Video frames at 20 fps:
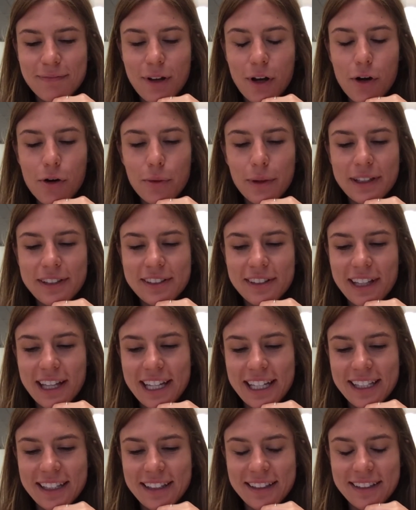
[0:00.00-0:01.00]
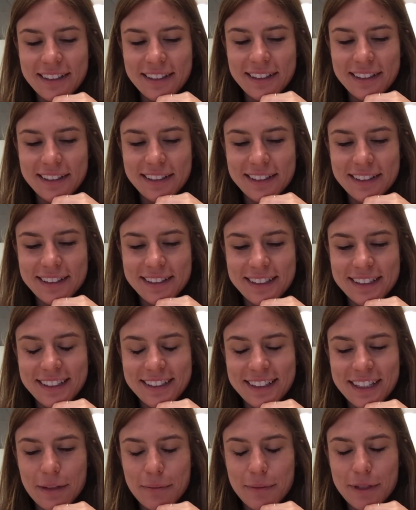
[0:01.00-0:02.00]
always like
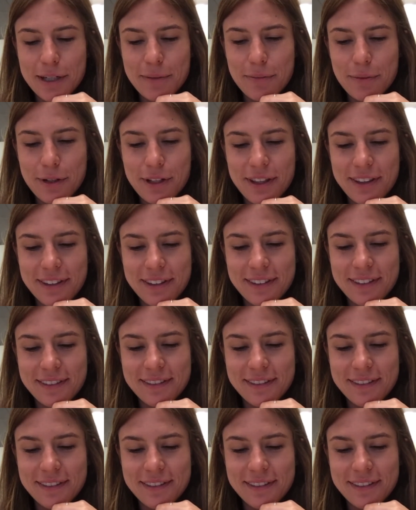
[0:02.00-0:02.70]
coming up with,